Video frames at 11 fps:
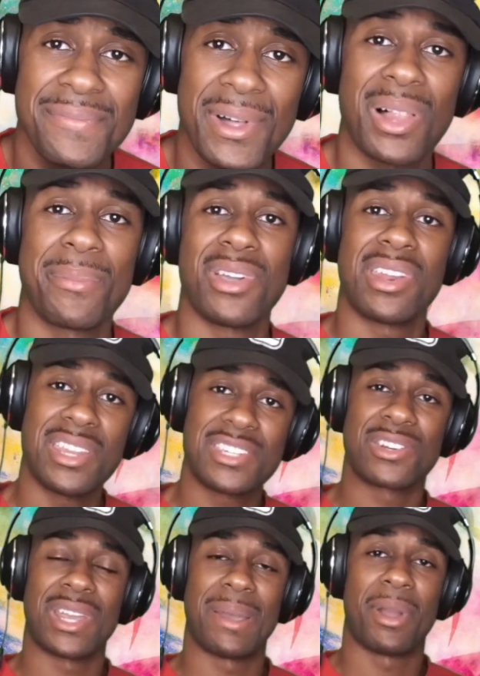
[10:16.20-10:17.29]
follow me on
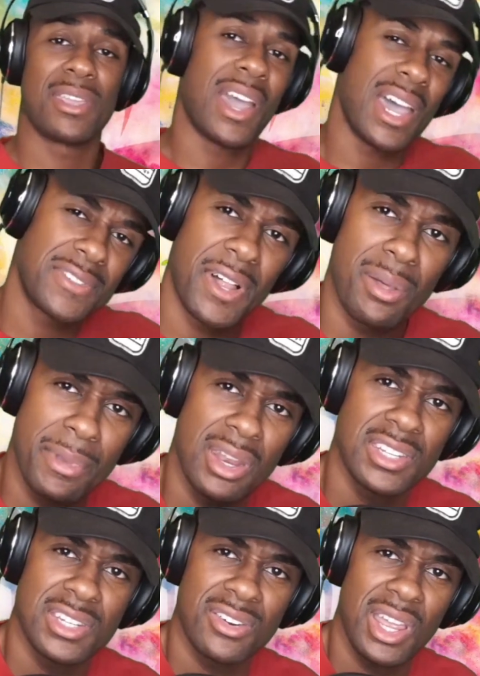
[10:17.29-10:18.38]
Instagram. Are you guys following me on
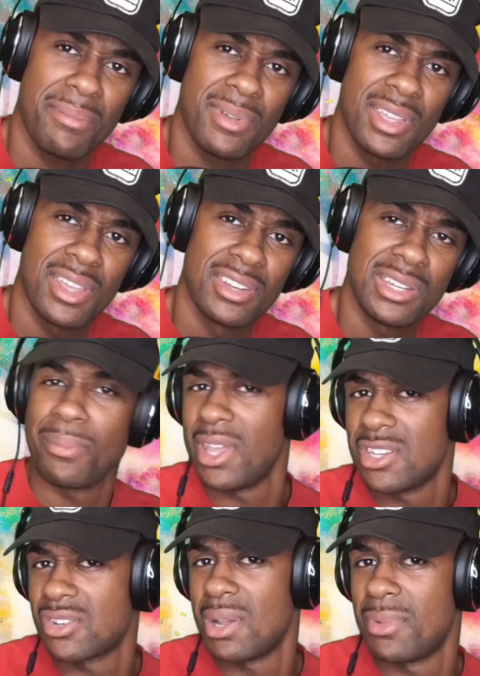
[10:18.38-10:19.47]
Instagram? You know what my
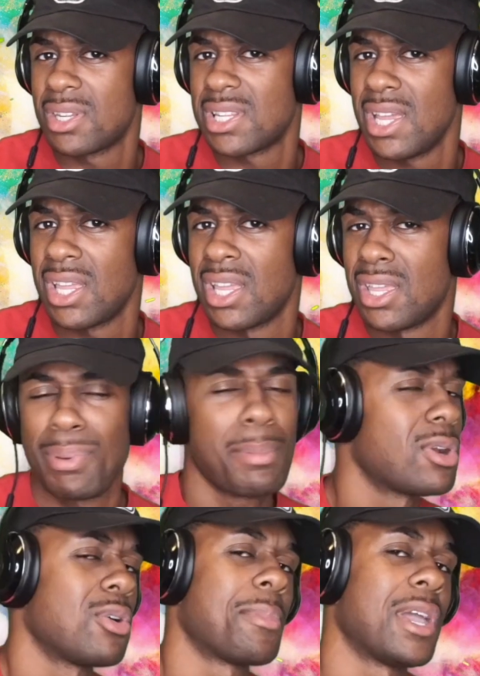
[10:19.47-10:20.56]
Instagram looks like? You probably
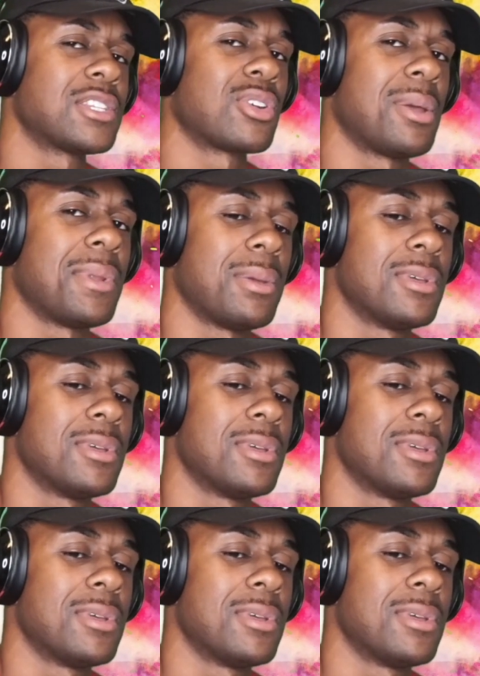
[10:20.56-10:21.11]
don't know what my Instagram name